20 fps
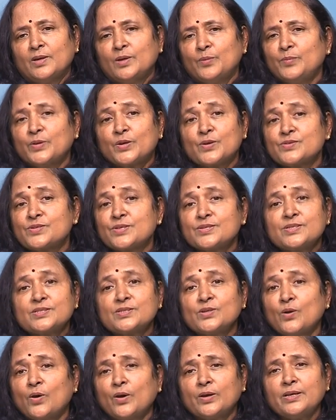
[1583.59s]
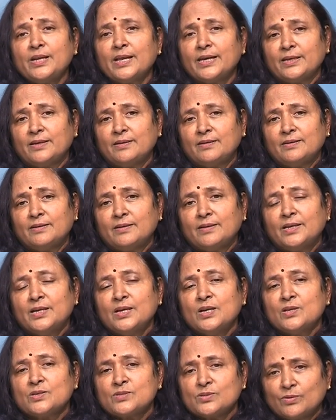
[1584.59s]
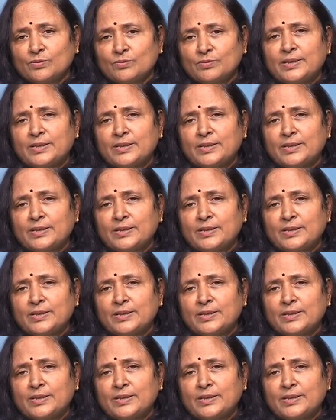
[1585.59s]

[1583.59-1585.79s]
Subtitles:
Because this is an online. So,